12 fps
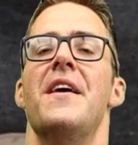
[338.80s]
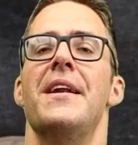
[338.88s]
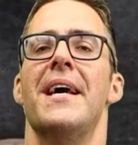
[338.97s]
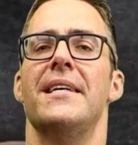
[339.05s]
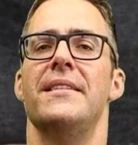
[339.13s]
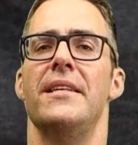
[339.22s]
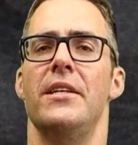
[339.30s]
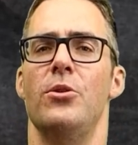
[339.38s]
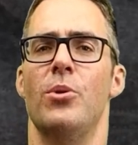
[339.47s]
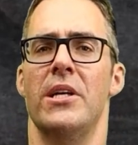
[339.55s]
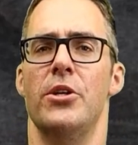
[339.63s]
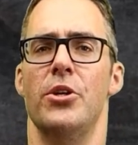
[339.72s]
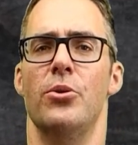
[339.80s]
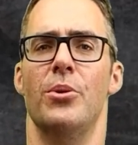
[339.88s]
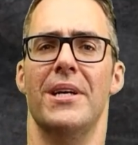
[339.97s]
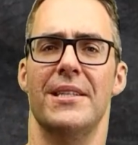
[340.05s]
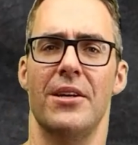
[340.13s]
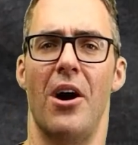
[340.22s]
The next thing you want to
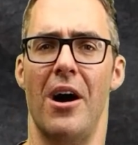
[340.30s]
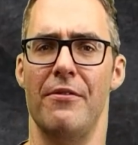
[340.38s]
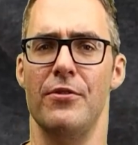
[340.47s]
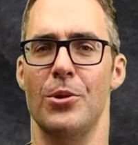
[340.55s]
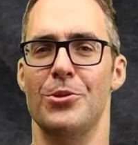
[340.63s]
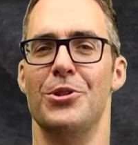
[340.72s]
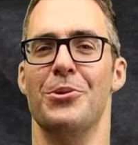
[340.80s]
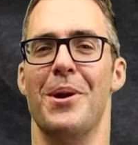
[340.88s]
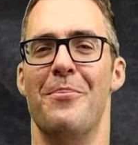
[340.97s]
do is offload. So,